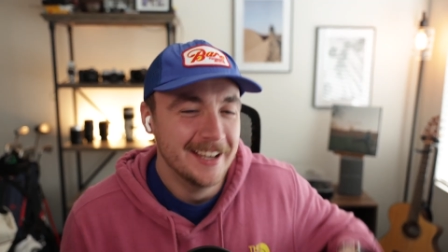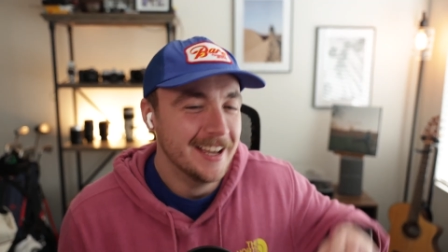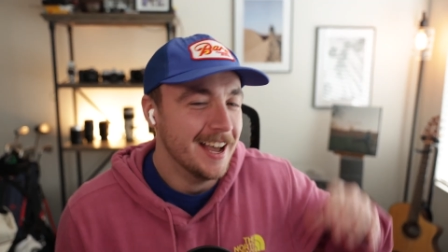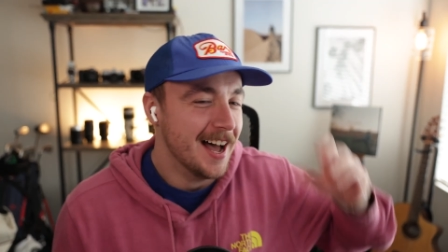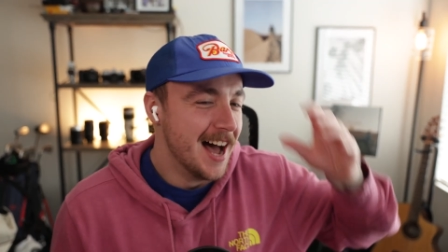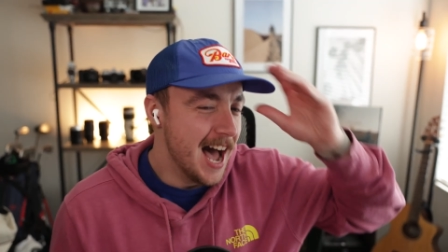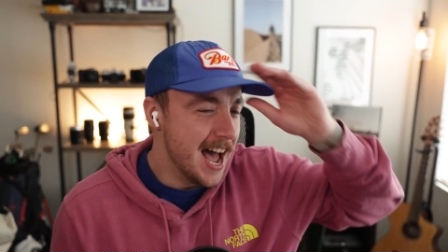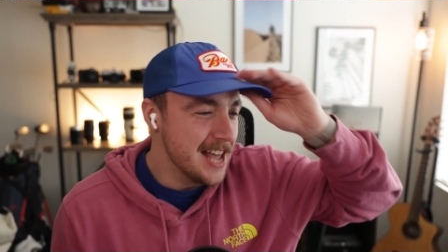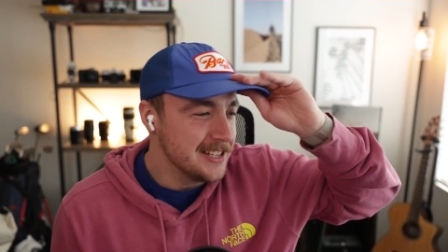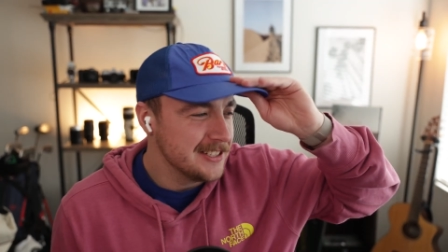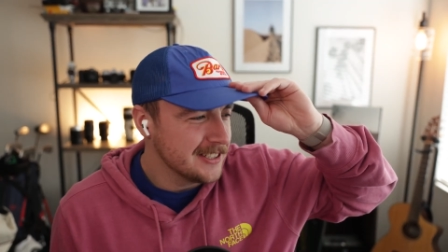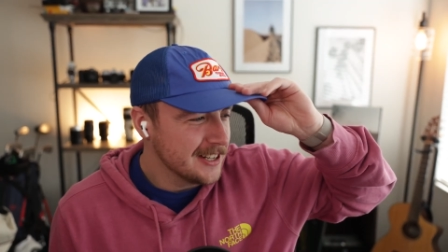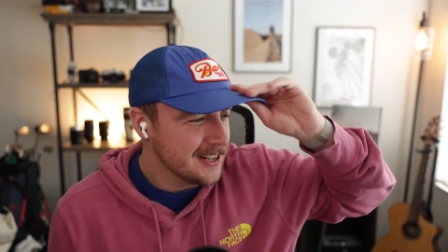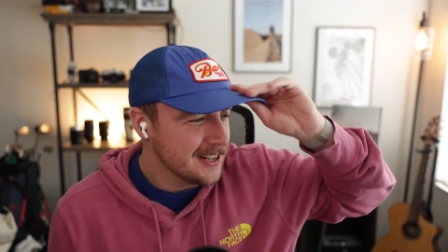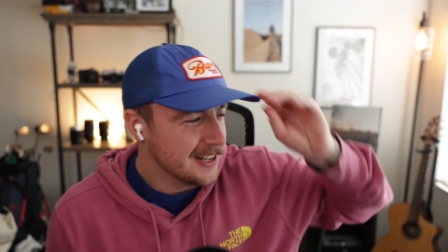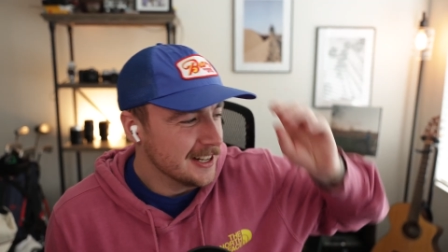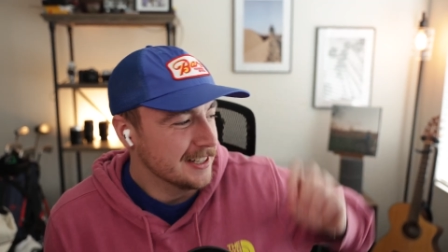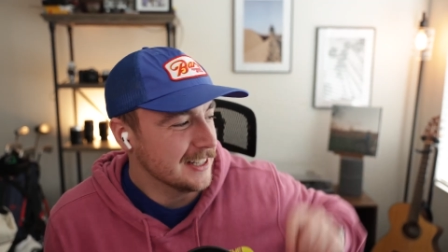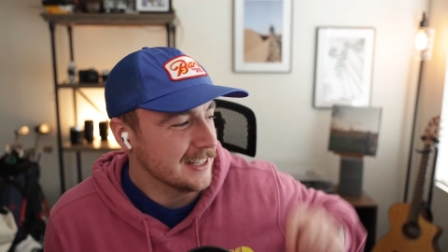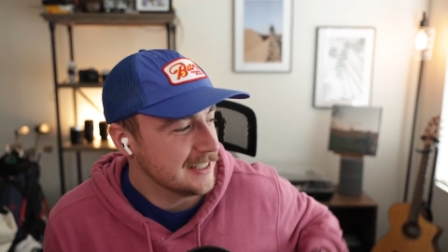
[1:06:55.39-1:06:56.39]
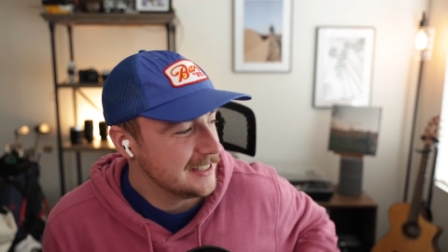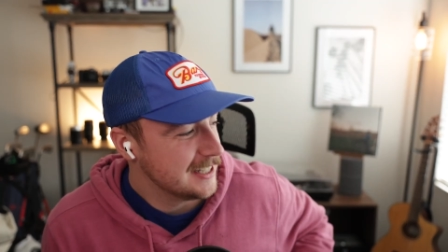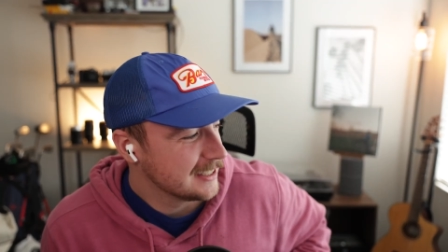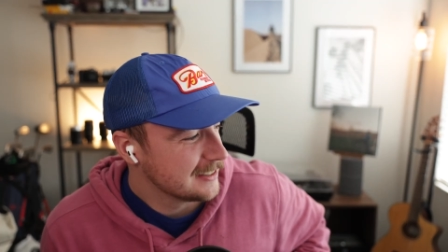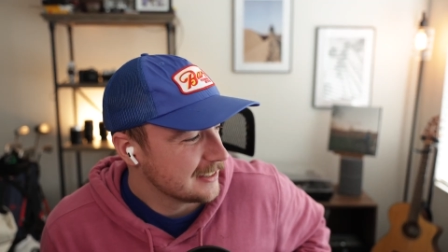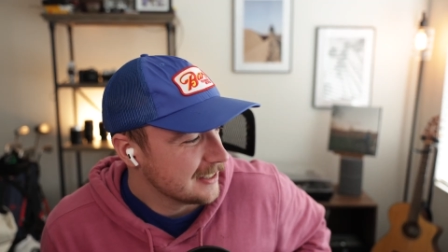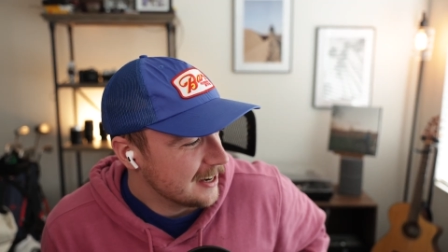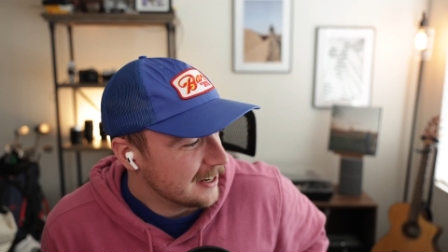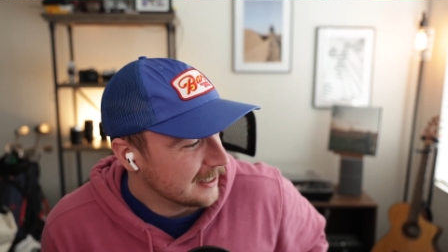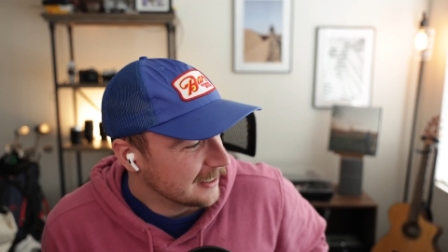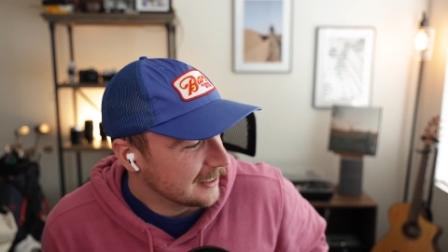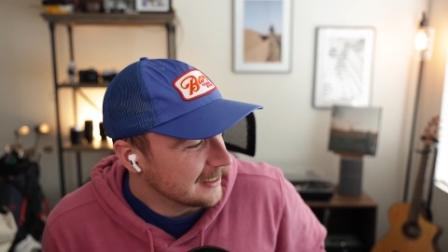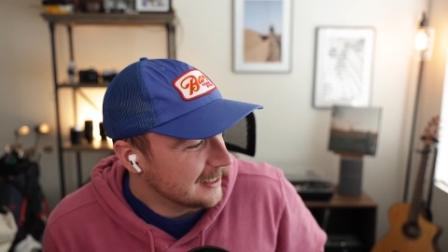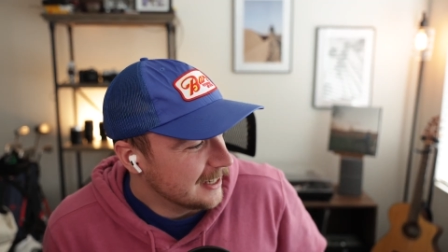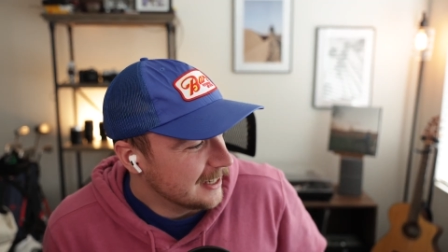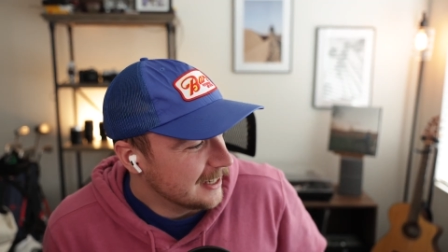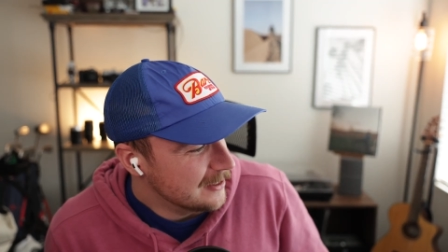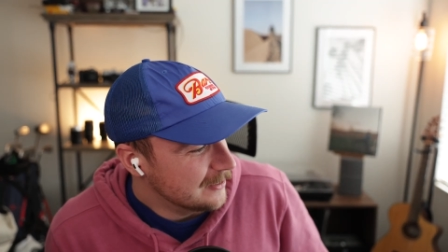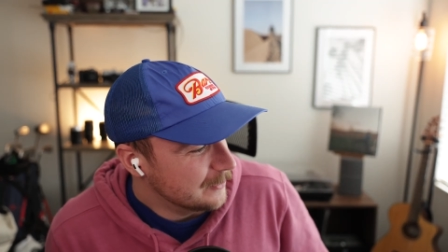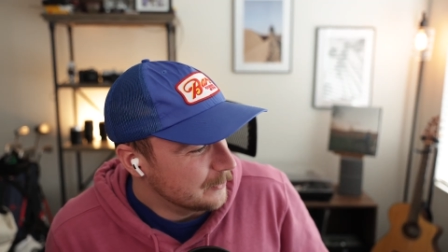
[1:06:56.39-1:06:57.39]
I saw on the TikTok
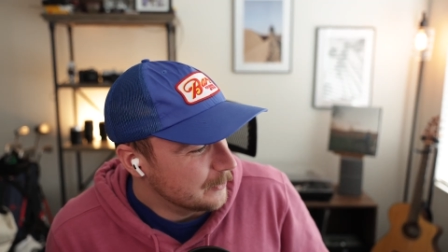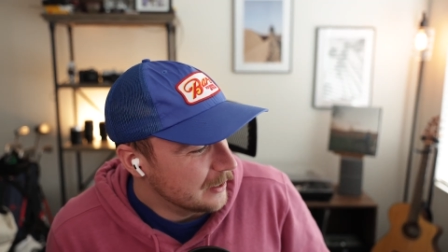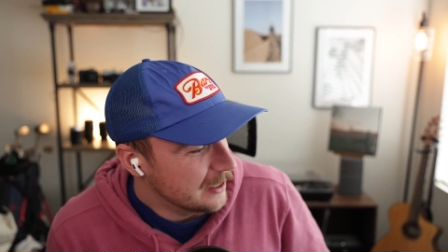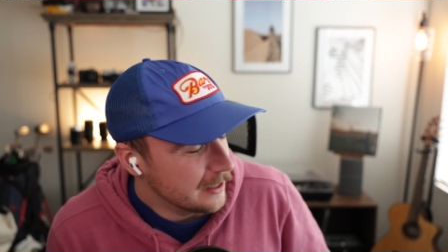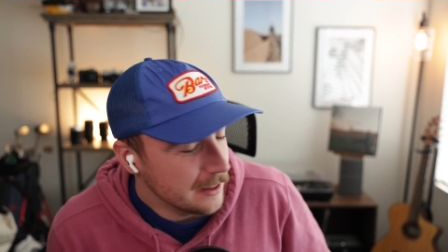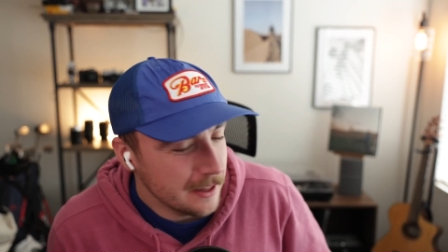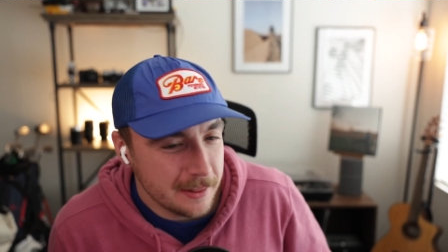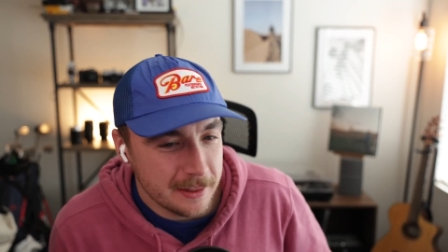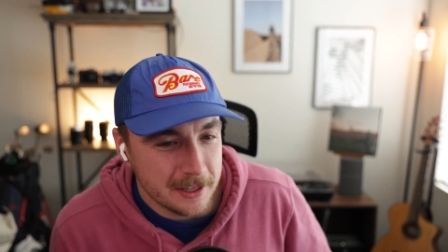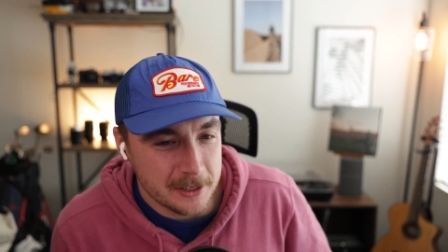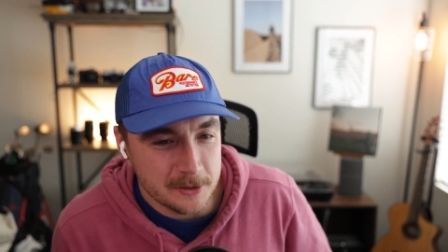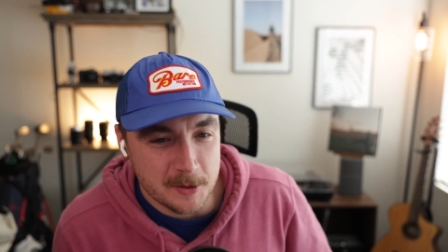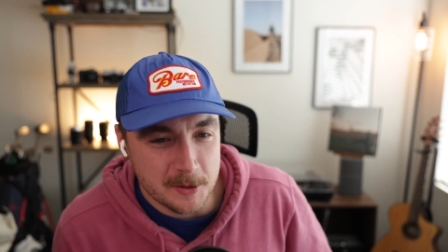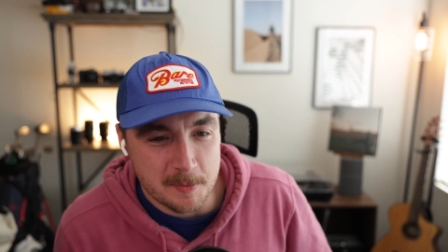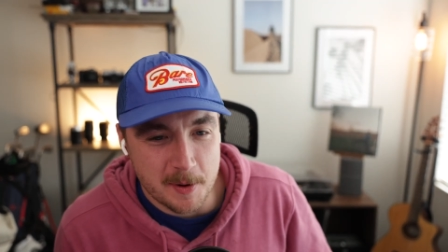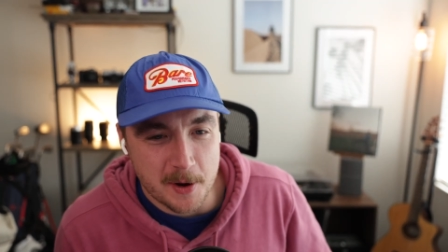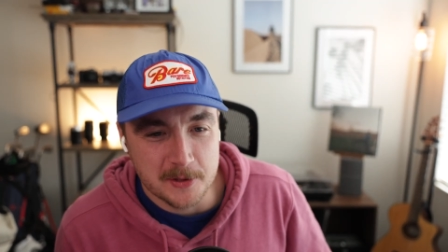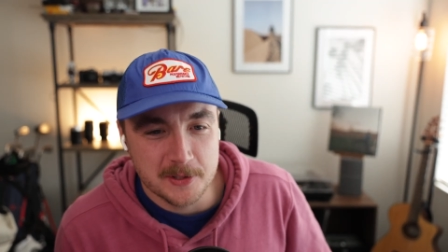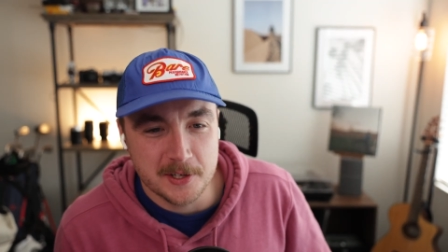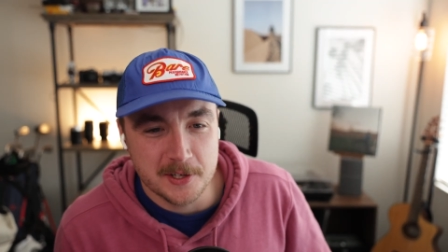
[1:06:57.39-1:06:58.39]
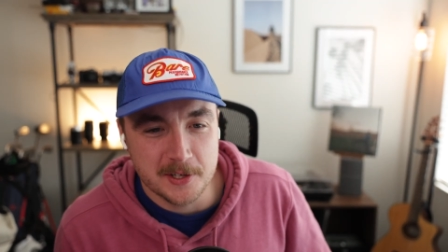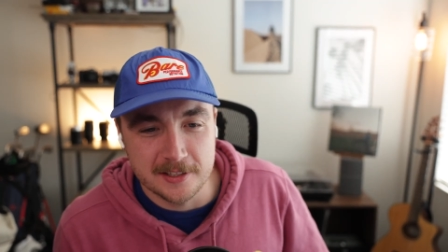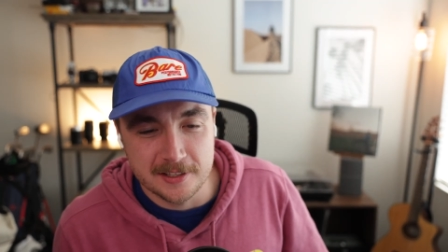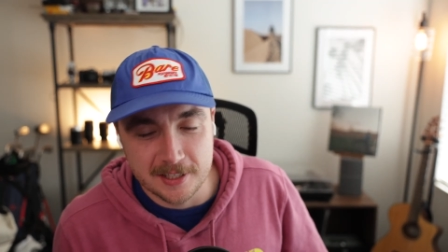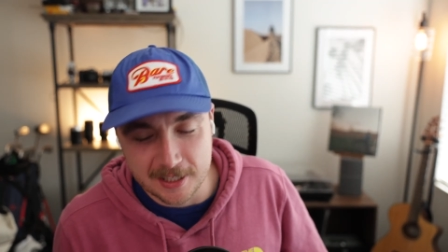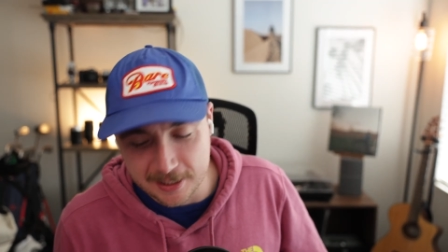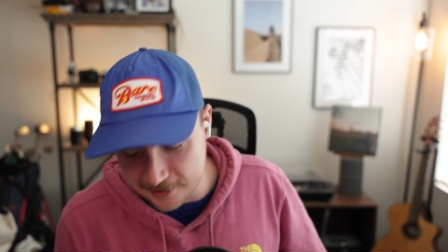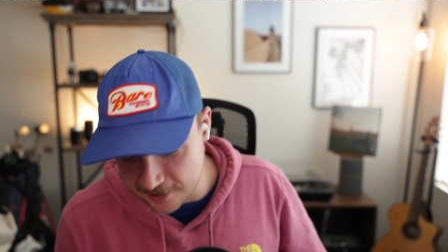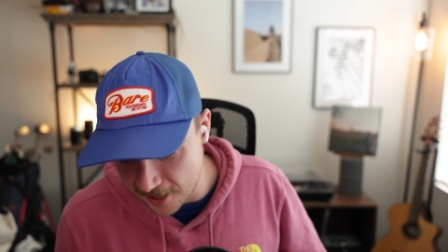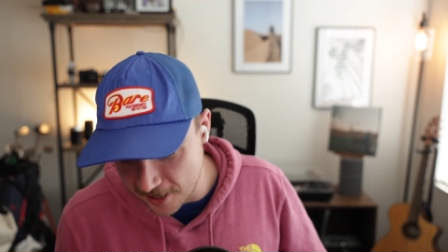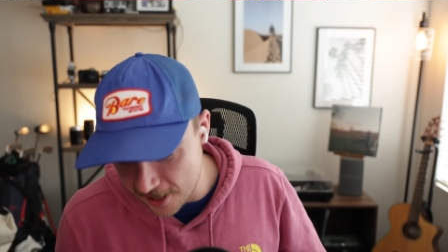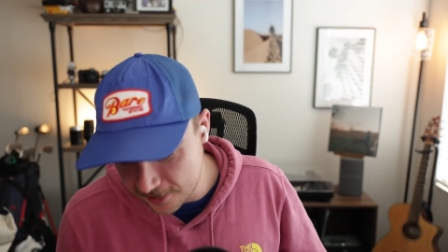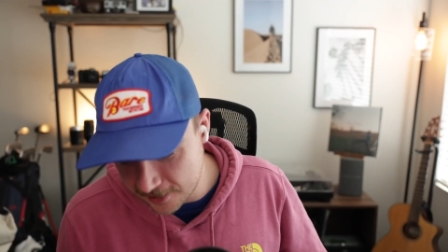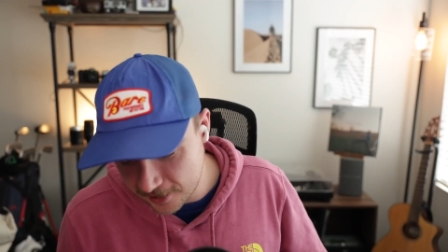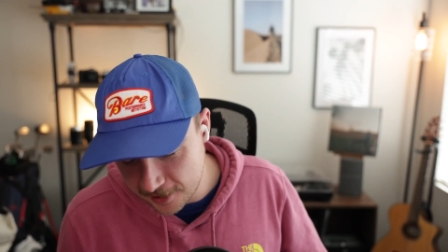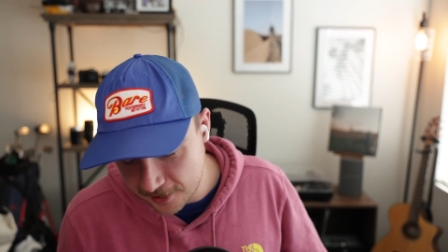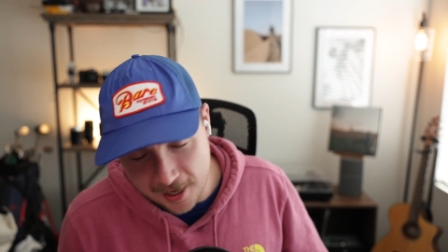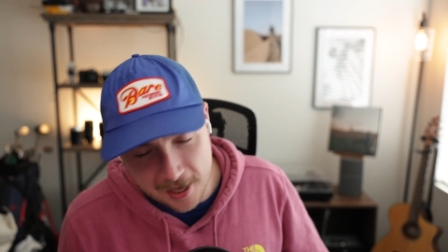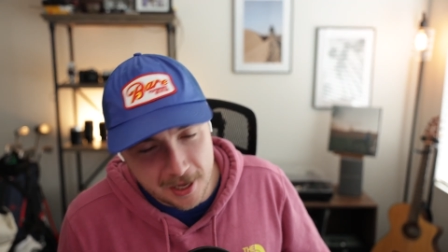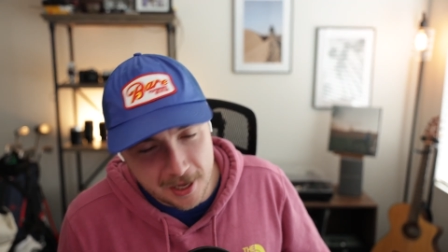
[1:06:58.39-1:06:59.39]
on one of the things we posted on TikTok,
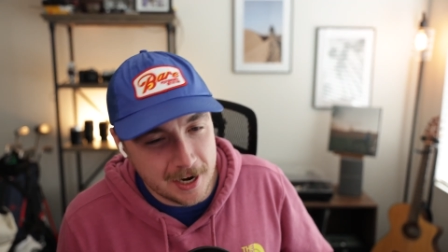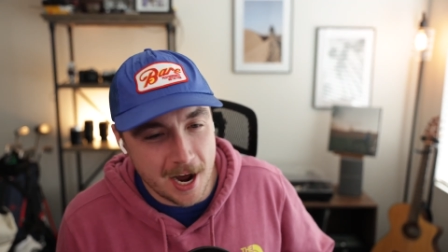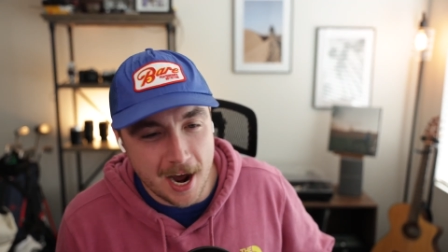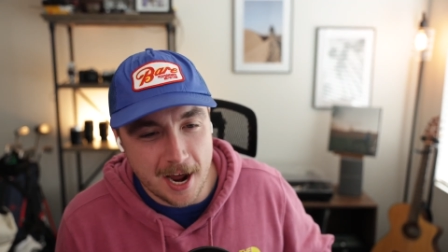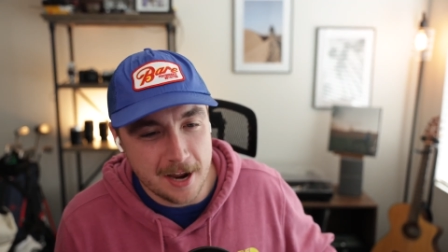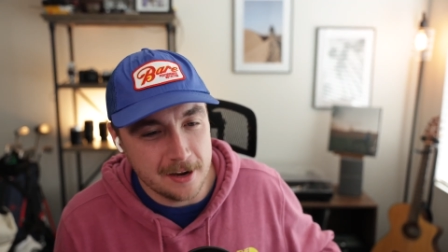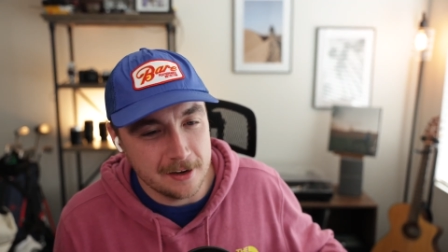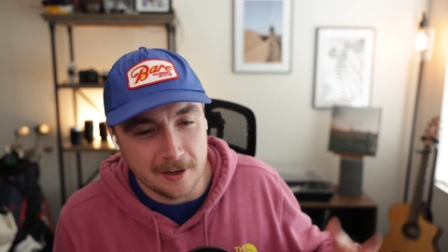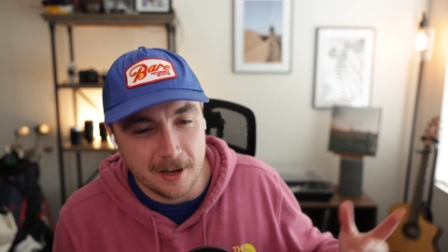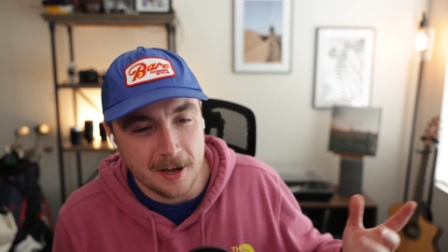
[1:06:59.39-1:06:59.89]
and I